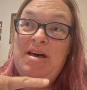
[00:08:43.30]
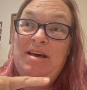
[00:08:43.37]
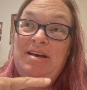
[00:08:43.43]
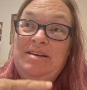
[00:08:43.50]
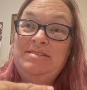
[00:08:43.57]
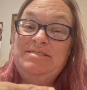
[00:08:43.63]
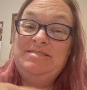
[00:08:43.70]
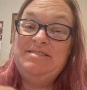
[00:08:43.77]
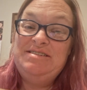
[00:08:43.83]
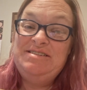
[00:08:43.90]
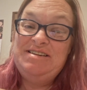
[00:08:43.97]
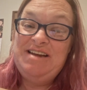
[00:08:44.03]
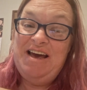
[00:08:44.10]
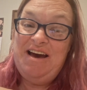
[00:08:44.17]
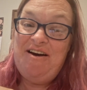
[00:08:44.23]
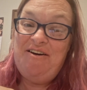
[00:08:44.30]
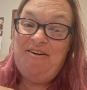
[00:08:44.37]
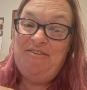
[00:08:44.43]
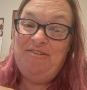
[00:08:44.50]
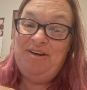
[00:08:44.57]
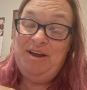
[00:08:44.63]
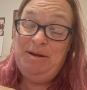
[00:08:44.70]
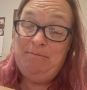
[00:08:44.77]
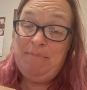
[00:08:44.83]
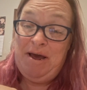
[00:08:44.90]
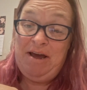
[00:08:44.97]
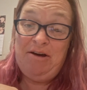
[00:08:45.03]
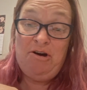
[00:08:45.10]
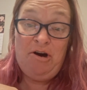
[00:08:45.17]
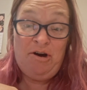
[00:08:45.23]
is now in
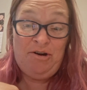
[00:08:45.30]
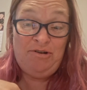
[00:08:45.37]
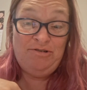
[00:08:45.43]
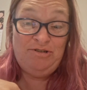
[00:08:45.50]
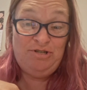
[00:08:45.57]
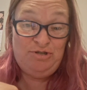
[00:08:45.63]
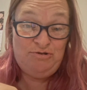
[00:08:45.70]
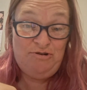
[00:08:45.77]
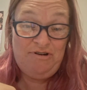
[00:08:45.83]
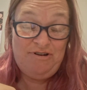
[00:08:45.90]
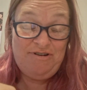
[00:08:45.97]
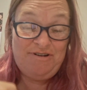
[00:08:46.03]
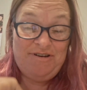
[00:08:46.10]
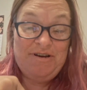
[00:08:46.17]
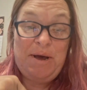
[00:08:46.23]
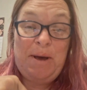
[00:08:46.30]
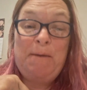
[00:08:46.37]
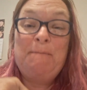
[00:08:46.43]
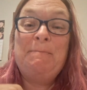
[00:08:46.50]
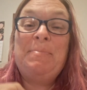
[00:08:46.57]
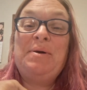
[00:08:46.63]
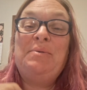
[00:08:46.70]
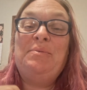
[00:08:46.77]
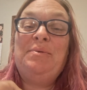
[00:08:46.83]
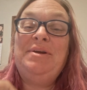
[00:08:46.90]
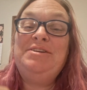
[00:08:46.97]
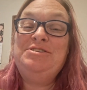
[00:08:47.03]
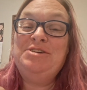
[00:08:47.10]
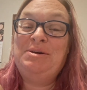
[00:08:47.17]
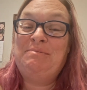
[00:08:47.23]
my car's trunk. But we
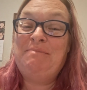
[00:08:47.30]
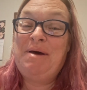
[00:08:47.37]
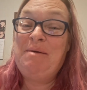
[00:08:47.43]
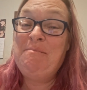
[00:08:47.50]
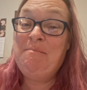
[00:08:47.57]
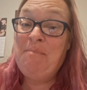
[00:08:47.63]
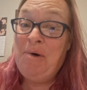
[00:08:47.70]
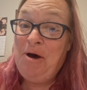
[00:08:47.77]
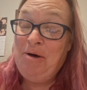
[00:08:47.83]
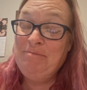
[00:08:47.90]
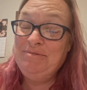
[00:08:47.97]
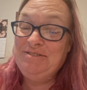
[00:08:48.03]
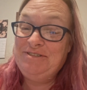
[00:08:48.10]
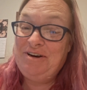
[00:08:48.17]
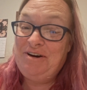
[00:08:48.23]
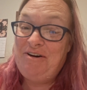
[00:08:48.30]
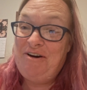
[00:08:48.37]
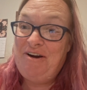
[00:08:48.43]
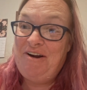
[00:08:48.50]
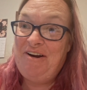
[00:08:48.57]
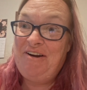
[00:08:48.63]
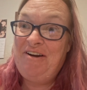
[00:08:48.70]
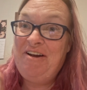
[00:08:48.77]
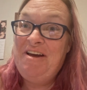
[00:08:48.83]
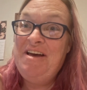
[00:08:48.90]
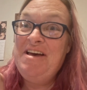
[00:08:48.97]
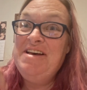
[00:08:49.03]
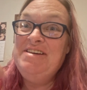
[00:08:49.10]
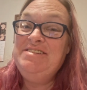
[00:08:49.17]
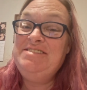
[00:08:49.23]
took my mom's car
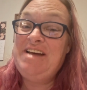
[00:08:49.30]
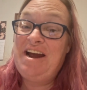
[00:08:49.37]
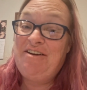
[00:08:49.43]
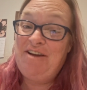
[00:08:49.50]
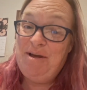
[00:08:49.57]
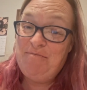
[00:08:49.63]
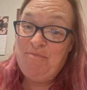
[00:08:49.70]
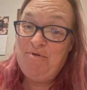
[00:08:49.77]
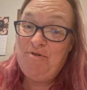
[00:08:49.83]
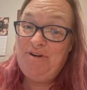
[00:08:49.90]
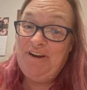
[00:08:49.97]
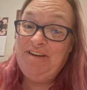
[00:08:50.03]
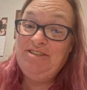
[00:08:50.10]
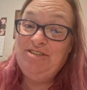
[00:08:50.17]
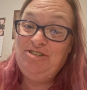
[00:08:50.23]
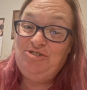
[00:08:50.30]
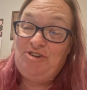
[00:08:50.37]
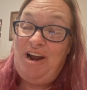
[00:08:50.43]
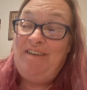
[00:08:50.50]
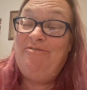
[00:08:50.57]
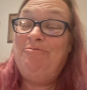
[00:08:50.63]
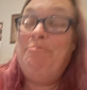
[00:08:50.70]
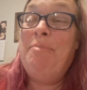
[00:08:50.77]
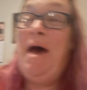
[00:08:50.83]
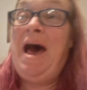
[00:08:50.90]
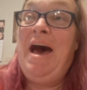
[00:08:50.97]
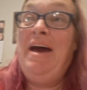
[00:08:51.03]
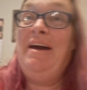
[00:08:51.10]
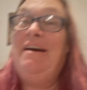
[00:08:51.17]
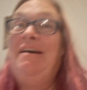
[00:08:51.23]
Saturday morning to drive
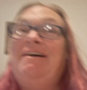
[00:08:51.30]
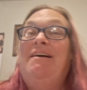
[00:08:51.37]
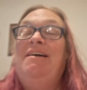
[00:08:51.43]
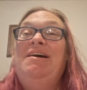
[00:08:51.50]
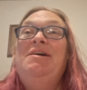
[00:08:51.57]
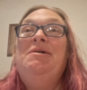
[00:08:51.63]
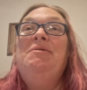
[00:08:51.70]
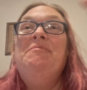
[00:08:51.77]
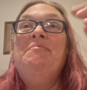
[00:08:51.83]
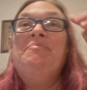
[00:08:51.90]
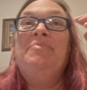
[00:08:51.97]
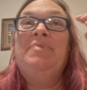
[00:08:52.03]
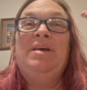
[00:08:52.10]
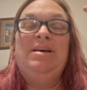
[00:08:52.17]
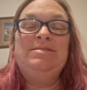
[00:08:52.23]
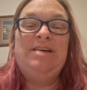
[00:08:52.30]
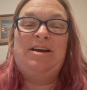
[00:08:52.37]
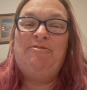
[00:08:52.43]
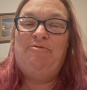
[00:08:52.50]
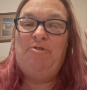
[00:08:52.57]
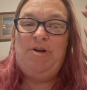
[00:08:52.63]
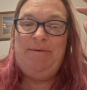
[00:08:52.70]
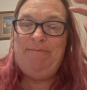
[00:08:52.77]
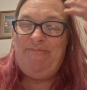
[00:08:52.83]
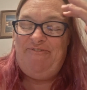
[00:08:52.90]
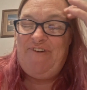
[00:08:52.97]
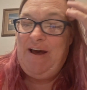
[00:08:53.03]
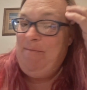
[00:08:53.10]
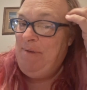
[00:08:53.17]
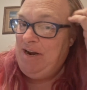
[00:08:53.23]
back. It was like a
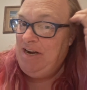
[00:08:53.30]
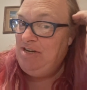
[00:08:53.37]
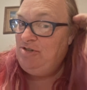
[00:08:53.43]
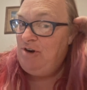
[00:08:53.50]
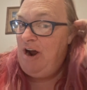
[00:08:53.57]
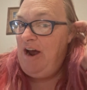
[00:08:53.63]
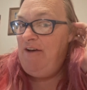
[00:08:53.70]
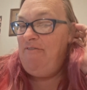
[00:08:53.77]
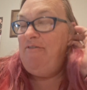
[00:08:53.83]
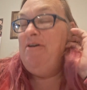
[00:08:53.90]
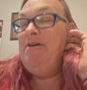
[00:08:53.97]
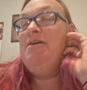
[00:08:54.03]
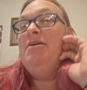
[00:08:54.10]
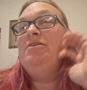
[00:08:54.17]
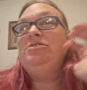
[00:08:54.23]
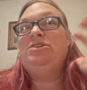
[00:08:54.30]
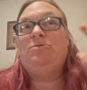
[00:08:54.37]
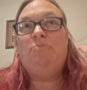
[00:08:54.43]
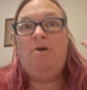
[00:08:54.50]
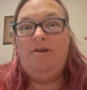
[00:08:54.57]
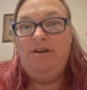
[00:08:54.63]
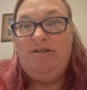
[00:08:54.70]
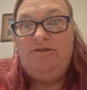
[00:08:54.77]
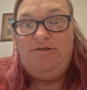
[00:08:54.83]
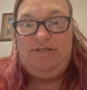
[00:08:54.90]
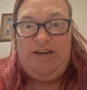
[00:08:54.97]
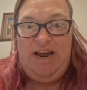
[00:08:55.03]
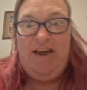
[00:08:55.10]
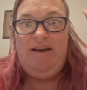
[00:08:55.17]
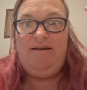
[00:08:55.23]
45-minute drive. She wanted to
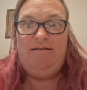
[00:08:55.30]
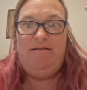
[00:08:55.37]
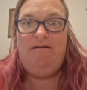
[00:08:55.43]
take